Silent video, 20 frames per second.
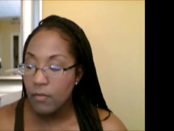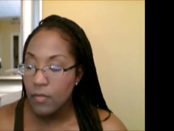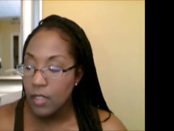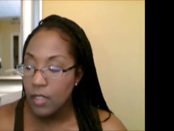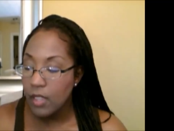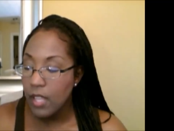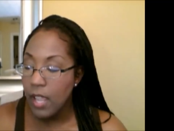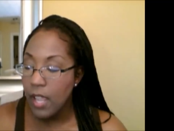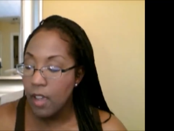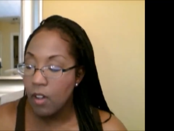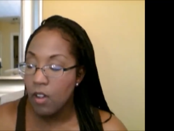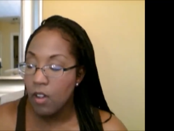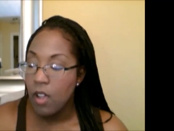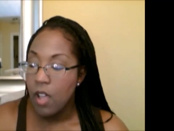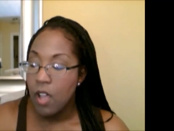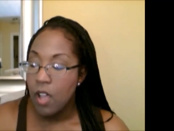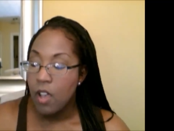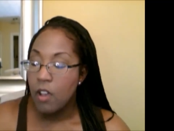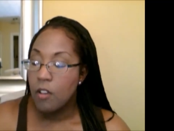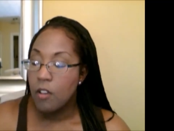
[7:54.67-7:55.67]
Now,
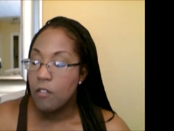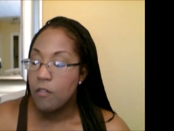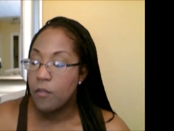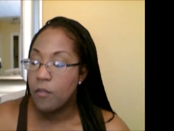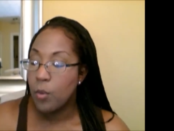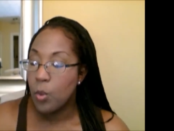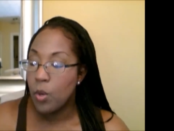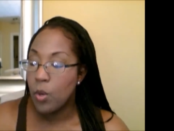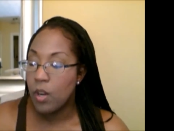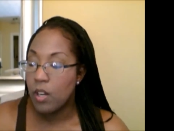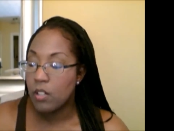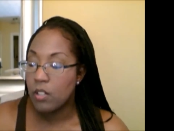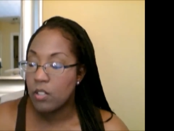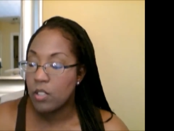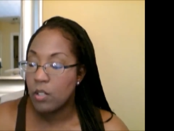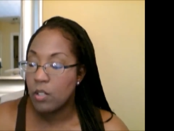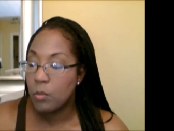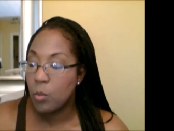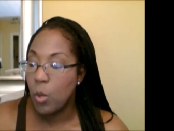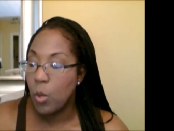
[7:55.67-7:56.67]
for
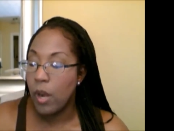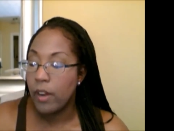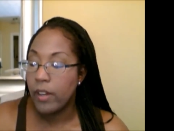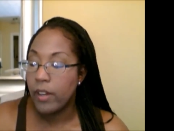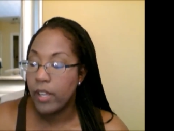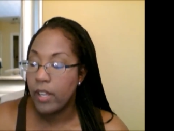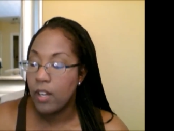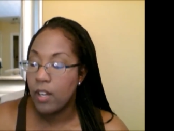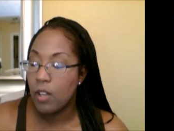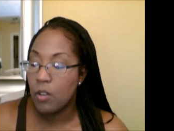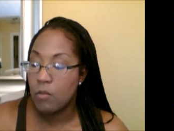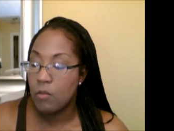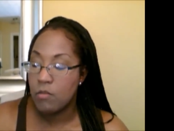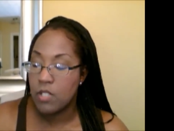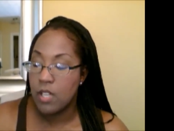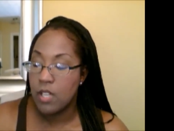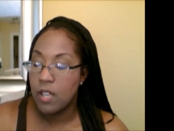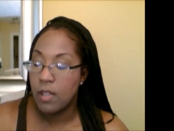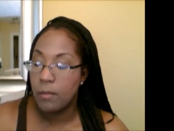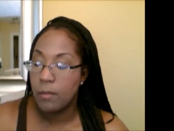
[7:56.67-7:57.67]
some work at home
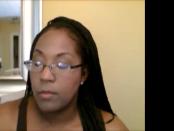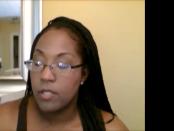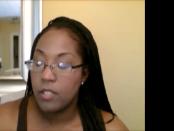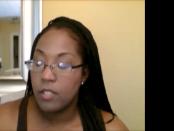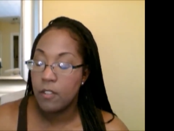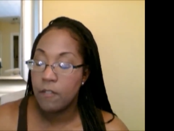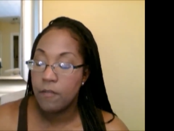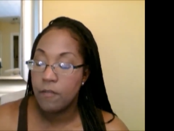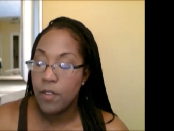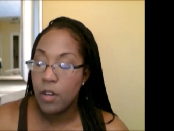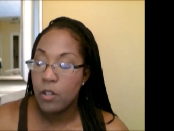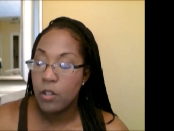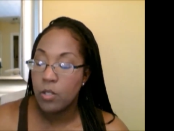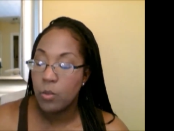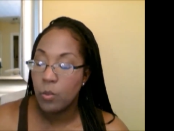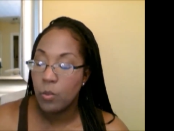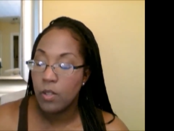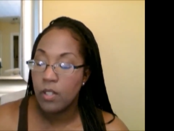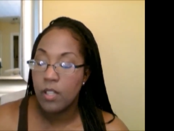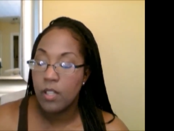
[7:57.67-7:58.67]
jobs. The
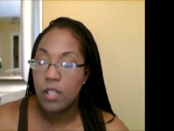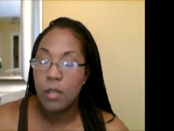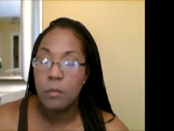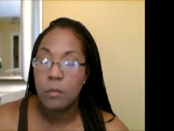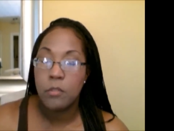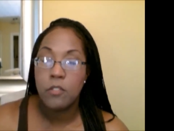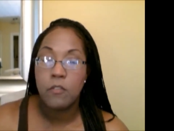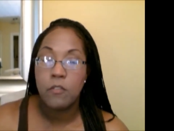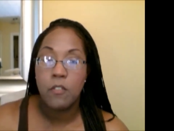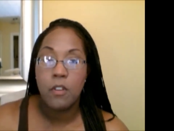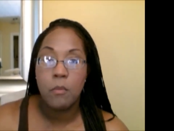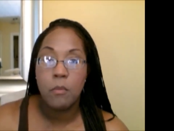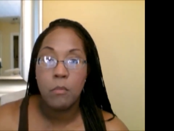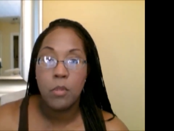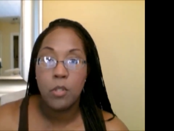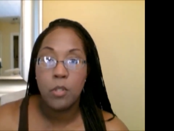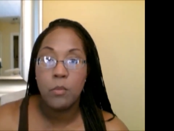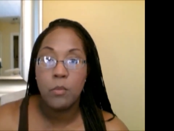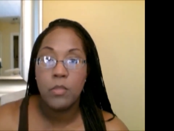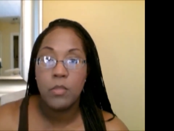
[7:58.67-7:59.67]
first one comes from
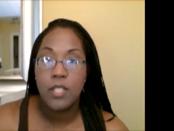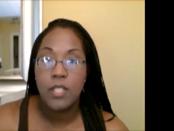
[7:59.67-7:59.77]
Blooms